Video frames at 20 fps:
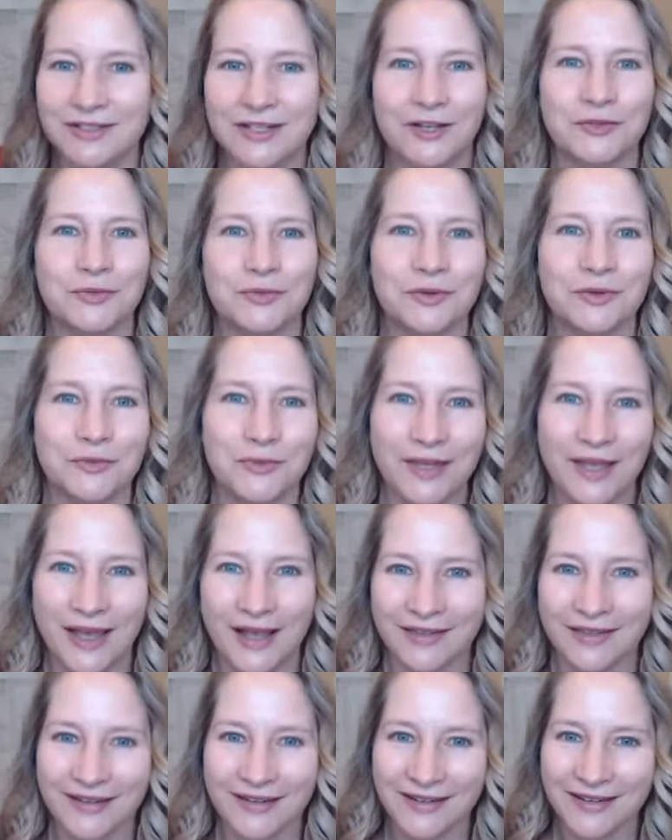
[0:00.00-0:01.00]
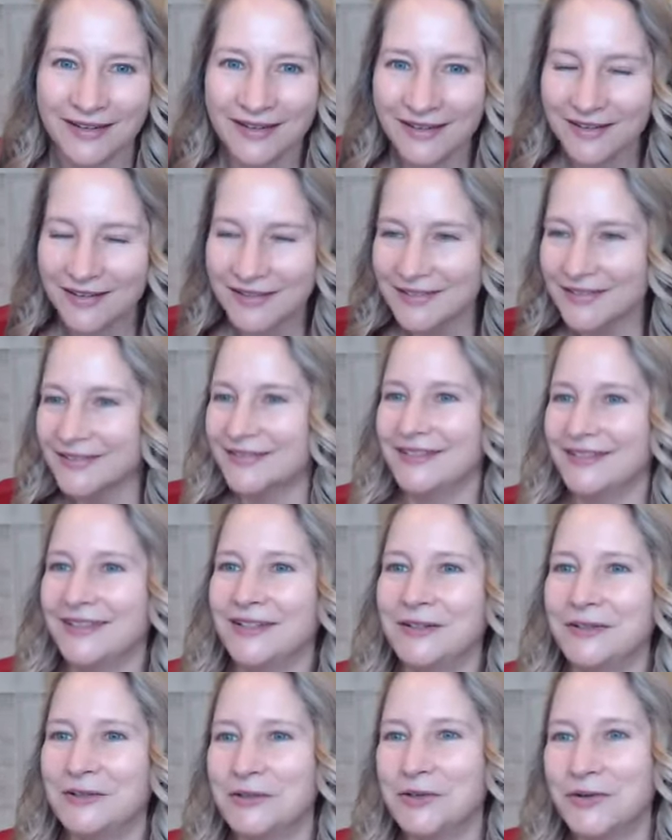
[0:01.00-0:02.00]
touch with reality,
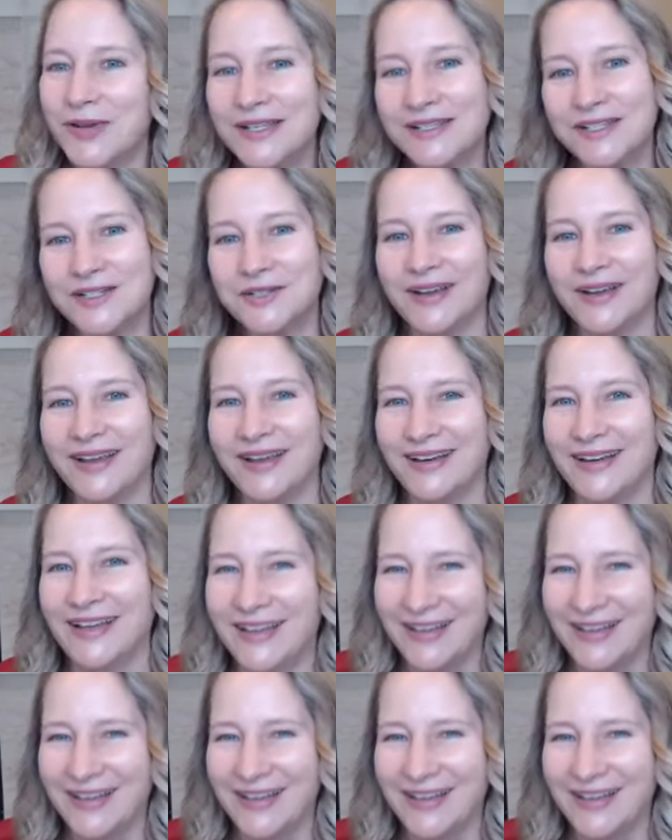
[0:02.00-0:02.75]
crazy train.